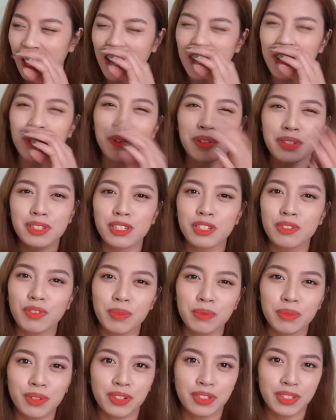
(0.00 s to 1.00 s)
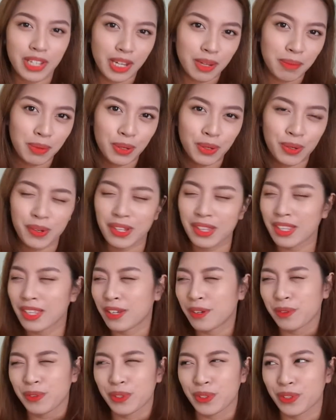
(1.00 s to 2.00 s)
know this is from their debut. I
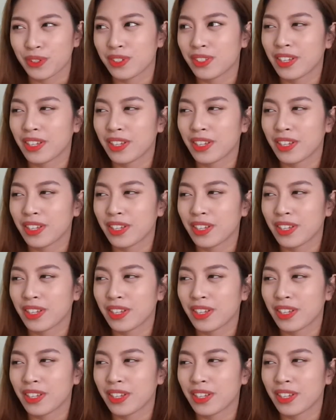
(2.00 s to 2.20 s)
think it was their